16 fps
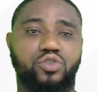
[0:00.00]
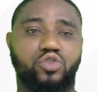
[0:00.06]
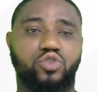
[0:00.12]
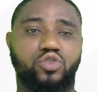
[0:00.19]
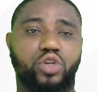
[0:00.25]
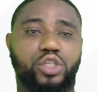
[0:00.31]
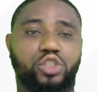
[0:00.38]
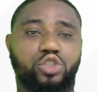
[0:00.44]

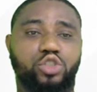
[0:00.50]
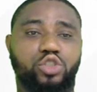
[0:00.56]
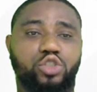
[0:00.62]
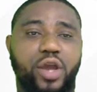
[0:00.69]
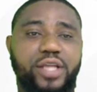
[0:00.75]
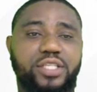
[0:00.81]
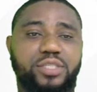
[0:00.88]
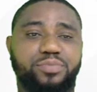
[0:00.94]
So the
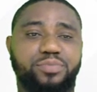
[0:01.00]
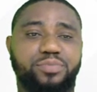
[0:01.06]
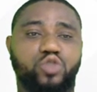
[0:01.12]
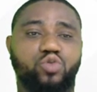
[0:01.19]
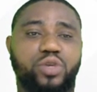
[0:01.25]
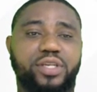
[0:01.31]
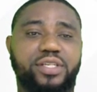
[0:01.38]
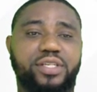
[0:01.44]
joint
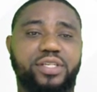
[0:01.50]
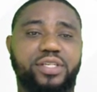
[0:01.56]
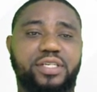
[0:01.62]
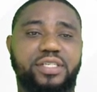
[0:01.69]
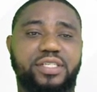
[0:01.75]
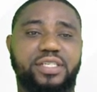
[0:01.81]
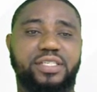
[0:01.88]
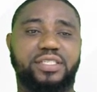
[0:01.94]

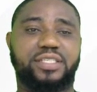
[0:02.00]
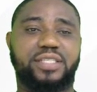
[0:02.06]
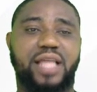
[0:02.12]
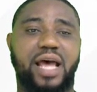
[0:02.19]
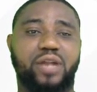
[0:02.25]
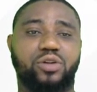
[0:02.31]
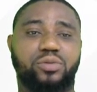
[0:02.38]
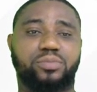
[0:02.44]
between the
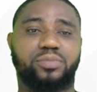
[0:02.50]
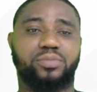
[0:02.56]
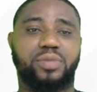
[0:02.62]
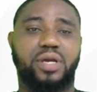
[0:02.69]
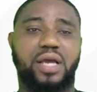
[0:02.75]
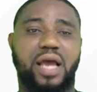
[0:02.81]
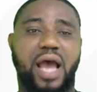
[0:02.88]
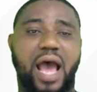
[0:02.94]
sternum
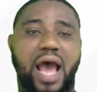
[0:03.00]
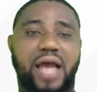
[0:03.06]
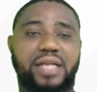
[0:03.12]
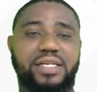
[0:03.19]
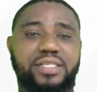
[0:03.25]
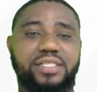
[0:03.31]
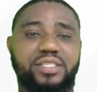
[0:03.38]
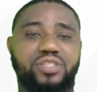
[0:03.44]

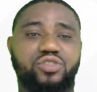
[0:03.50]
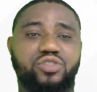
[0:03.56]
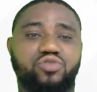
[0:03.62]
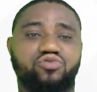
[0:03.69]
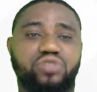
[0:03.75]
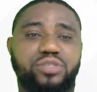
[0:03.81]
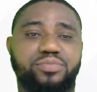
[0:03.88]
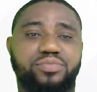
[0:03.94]
and
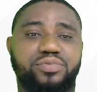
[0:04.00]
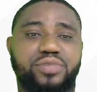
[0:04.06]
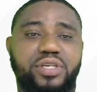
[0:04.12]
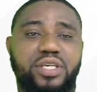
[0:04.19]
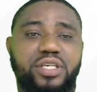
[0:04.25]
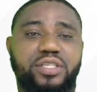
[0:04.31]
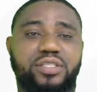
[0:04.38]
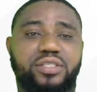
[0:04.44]
this rib
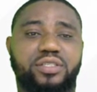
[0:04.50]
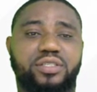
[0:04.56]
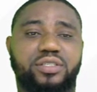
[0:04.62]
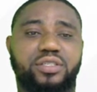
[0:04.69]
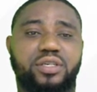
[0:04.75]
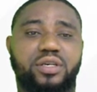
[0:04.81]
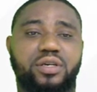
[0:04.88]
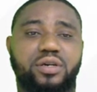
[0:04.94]

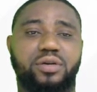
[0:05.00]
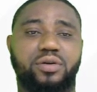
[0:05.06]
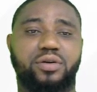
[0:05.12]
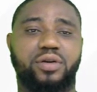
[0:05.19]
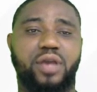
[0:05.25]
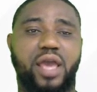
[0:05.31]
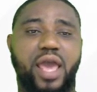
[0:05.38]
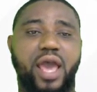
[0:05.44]
is
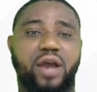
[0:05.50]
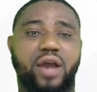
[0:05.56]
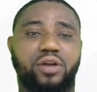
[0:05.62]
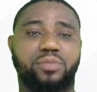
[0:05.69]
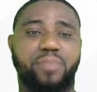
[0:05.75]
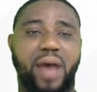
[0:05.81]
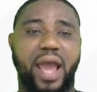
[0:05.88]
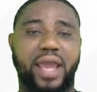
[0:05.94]

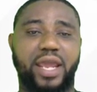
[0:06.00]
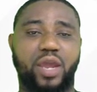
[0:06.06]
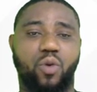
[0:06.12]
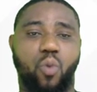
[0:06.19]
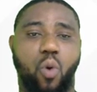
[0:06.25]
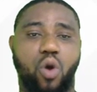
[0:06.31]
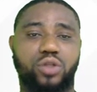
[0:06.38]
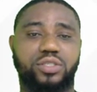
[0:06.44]
held by
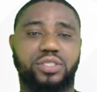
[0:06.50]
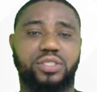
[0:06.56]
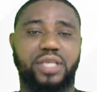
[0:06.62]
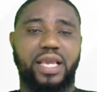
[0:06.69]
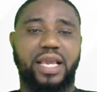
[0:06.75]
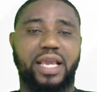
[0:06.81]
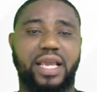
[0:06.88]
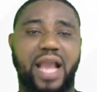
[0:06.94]

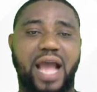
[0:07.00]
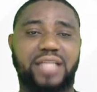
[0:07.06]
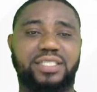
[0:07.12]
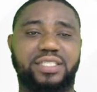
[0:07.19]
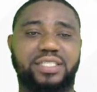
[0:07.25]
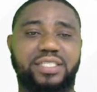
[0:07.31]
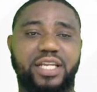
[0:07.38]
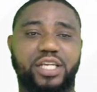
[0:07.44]
a
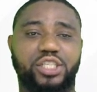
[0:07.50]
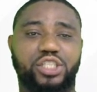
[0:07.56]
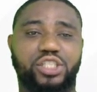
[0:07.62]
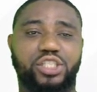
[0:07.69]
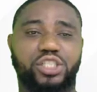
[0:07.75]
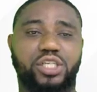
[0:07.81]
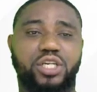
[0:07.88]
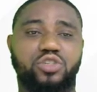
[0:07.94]

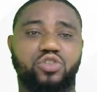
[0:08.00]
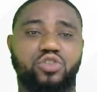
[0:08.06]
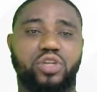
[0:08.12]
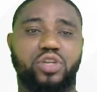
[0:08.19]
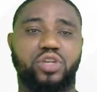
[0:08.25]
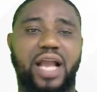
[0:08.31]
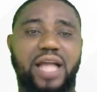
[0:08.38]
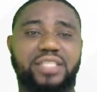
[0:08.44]
cartilage.
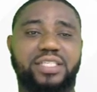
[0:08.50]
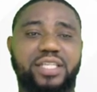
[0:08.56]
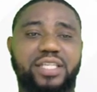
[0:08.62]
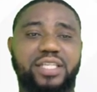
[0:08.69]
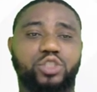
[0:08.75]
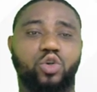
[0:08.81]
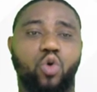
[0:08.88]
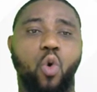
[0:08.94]
So the
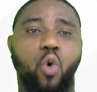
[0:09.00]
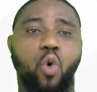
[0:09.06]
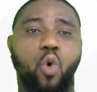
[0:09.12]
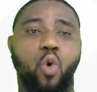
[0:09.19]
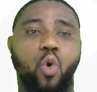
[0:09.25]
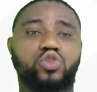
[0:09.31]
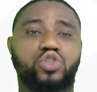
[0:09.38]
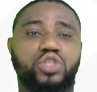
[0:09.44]
cartilage
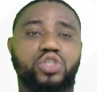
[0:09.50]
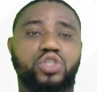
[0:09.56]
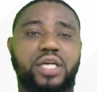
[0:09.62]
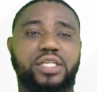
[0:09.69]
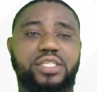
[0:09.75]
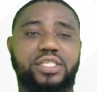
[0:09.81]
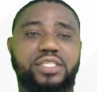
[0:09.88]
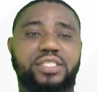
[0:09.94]
holds
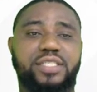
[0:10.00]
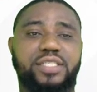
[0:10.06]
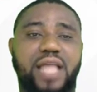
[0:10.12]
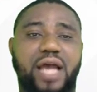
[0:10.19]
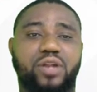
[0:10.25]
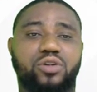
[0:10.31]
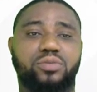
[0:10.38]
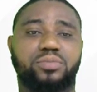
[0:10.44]
this
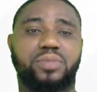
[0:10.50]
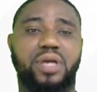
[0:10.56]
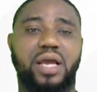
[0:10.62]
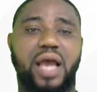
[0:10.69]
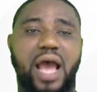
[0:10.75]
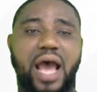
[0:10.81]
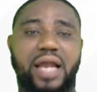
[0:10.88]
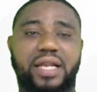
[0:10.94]
sternum
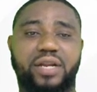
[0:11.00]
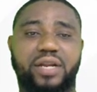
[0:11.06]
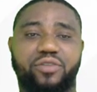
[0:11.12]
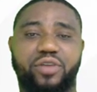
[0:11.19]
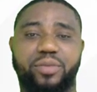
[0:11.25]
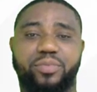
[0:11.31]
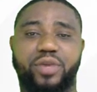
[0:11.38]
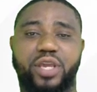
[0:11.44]
and the
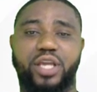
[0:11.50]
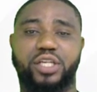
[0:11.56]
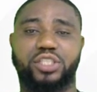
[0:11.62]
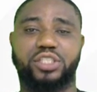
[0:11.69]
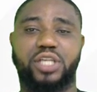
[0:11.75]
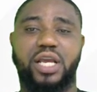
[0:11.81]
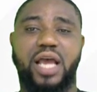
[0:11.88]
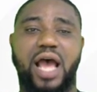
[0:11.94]
rib
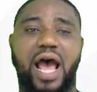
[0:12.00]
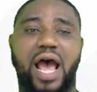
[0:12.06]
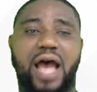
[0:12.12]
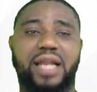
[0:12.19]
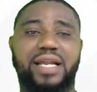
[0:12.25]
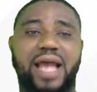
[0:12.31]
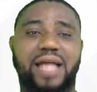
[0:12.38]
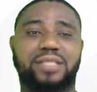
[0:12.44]
cage,
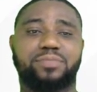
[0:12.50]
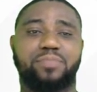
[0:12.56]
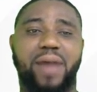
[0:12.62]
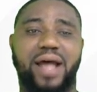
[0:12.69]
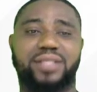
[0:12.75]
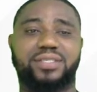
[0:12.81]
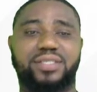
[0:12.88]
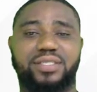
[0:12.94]
and that
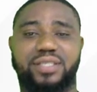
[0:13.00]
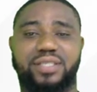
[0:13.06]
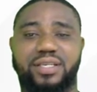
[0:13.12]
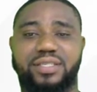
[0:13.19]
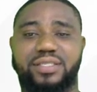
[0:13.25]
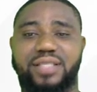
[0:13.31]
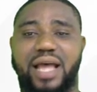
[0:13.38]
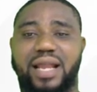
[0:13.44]
part is
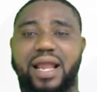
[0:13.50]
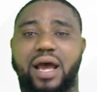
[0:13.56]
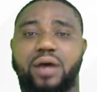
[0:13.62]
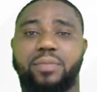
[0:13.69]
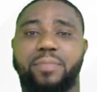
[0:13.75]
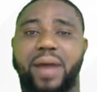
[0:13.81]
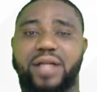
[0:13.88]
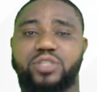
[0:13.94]
the
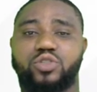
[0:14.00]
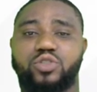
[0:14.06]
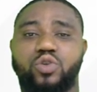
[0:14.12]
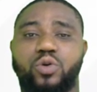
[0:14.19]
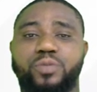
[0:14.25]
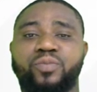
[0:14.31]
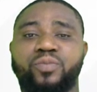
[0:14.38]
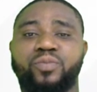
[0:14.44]
sternal part.
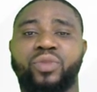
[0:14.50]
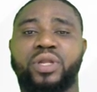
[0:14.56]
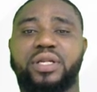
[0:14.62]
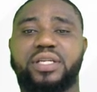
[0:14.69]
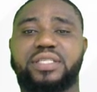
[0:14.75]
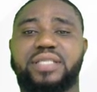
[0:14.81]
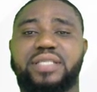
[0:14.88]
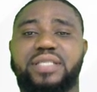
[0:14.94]
So
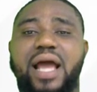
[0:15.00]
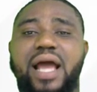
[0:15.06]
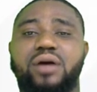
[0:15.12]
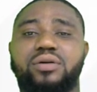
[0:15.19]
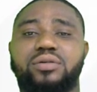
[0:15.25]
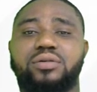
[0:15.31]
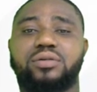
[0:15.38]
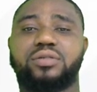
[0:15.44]
the
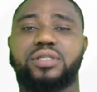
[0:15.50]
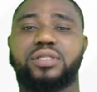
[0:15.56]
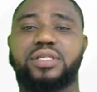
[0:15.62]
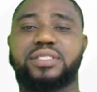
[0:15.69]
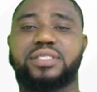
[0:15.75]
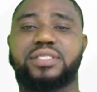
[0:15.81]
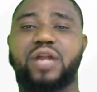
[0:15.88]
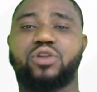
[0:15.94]

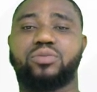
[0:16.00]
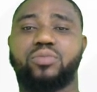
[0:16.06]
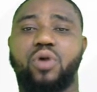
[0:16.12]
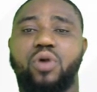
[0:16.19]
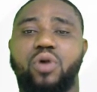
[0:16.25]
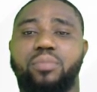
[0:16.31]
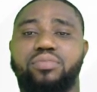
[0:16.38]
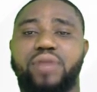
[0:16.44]

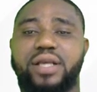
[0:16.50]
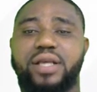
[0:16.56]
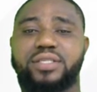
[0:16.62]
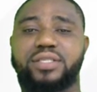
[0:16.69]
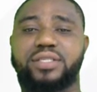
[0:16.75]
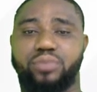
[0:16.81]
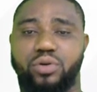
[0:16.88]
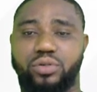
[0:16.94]
sternum or
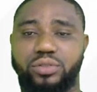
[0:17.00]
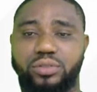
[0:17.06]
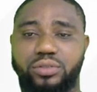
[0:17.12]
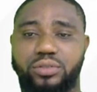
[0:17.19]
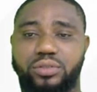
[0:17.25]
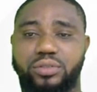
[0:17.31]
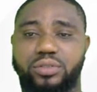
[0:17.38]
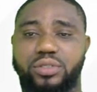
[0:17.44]

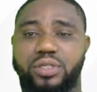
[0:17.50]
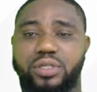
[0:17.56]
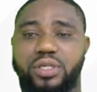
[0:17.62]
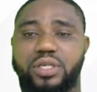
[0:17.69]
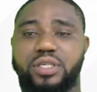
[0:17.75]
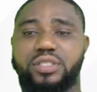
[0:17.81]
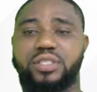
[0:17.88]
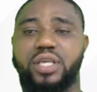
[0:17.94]
breastbone
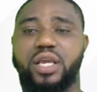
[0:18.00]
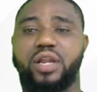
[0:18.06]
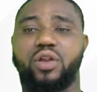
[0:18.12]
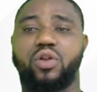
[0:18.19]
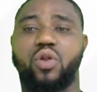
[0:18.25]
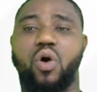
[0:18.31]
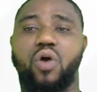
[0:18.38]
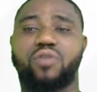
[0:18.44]
is a
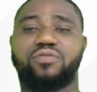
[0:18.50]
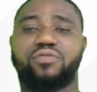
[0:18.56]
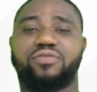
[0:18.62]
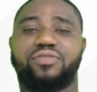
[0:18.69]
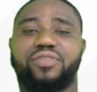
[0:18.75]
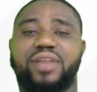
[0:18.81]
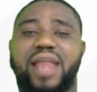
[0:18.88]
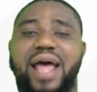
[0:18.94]
long
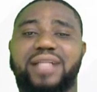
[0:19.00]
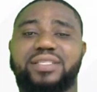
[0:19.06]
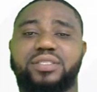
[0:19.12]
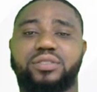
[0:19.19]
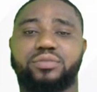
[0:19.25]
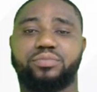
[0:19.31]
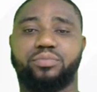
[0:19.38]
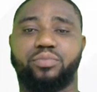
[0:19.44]
flat
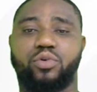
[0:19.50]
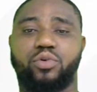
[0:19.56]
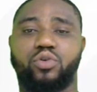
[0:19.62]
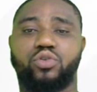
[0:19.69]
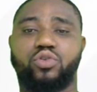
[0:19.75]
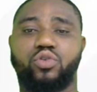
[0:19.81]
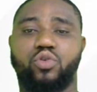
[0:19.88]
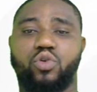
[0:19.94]

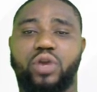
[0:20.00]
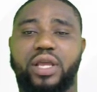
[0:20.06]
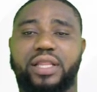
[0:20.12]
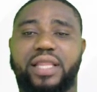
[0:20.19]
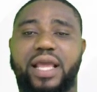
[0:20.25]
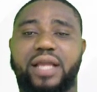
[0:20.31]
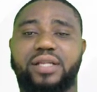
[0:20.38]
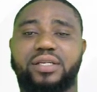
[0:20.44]
bone
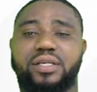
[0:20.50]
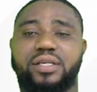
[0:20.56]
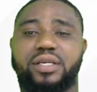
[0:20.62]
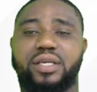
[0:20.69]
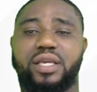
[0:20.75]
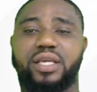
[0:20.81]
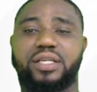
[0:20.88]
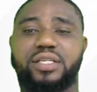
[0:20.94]
located
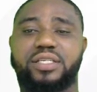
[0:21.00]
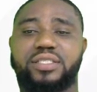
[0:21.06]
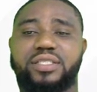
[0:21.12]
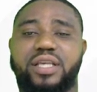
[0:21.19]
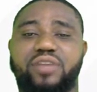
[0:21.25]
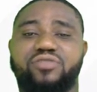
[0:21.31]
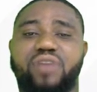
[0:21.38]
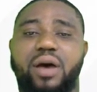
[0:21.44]
in the
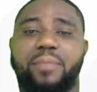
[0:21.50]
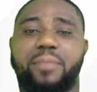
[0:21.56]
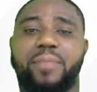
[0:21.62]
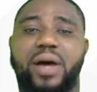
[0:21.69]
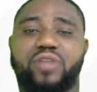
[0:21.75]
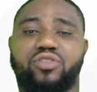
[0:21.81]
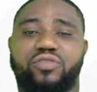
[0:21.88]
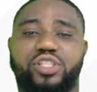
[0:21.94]
central
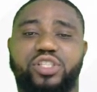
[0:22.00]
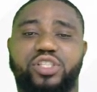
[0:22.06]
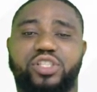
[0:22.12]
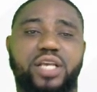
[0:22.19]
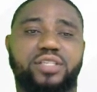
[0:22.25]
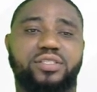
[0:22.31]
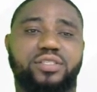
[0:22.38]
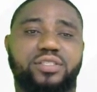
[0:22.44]
part of the
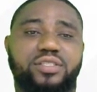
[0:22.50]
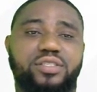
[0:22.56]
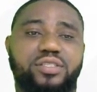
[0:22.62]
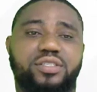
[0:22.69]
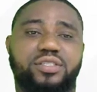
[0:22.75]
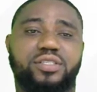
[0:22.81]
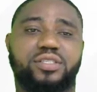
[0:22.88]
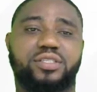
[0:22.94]
chest.
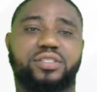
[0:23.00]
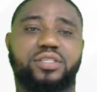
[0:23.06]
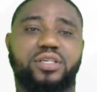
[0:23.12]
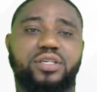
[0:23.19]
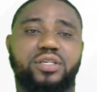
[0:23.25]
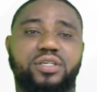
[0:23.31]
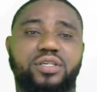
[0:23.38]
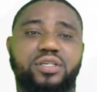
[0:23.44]
is it.
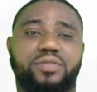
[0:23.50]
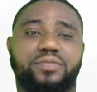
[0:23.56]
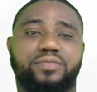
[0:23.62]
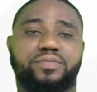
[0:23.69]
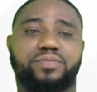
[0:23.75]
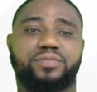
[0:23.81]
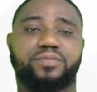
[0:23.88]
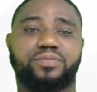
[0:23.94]

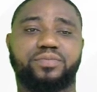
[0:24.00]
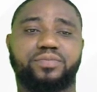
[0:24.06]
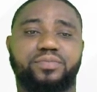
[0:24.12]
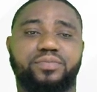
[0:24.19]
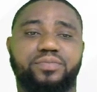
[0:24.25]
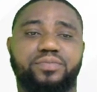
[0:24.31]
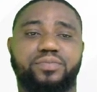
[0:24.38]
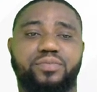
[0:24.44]

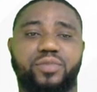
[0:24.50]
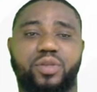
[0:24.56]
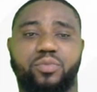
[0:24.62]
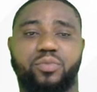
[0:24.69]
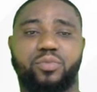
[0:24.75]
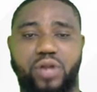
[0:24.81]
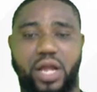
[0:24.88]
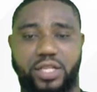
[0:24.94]

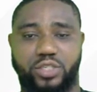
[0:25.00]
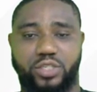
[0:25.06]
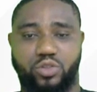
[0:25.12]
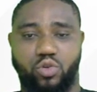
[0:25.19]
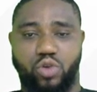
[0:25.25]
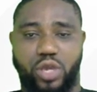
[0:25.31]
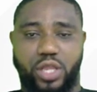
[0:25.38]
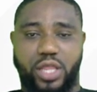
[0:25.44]
The bone that's
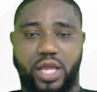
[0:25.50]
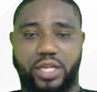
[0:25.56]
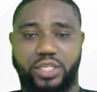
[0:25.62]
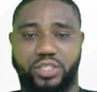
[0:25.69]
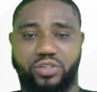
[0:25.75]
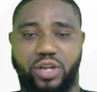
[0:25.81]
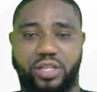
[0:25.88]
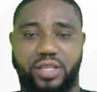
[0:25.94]
located in
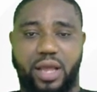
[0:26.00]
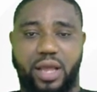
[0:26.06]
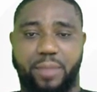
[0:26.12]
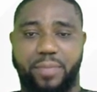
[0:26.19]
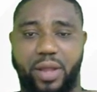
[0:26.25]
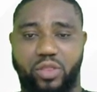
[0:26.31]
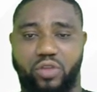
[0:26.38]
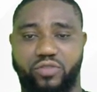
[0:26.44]
the central
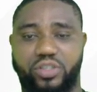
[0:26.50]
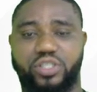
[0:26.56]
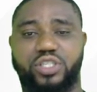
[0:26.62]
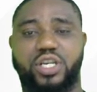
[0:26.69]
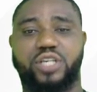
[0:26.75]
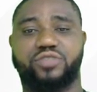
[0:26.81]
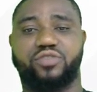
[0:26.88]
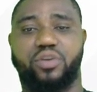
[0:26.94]
part of the
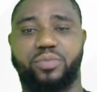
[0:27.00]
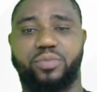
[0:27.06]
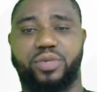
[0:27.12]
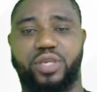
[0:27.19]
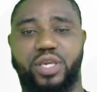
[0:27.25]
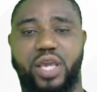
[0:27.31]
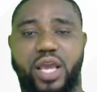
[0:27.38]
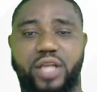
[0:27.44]
chest from
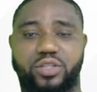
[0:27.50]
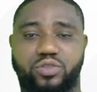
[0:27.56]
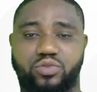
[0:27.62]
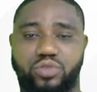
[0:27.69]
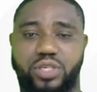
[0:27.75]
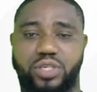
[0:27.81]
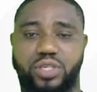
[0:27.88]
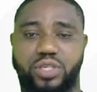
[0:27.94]
here
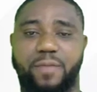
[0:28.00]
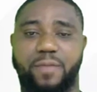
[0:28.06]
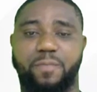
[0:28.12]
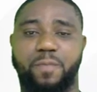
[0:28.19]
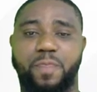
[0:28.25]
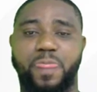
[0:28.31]
to here.